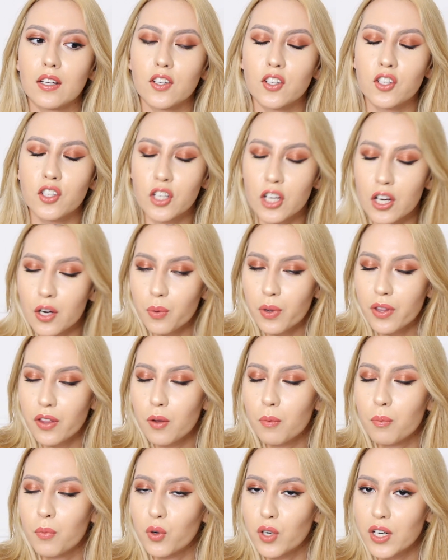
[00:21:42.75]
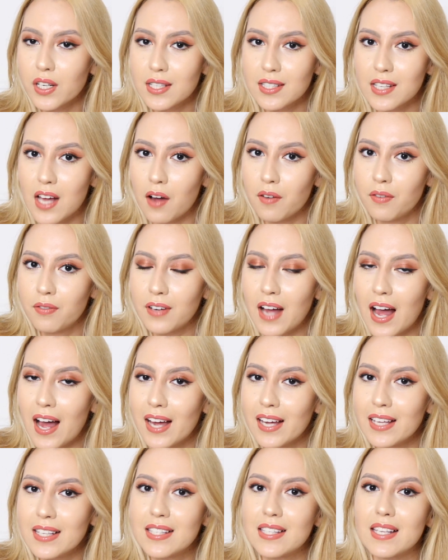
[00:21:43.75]
share with you more stuff
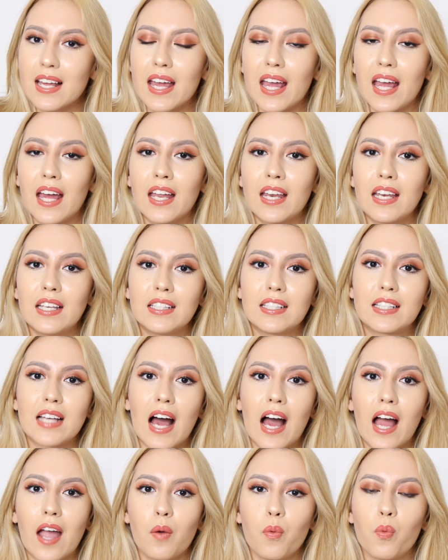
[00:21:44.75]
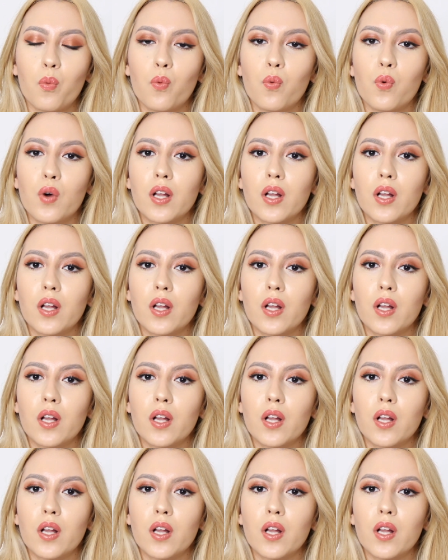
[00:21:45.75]
guys and I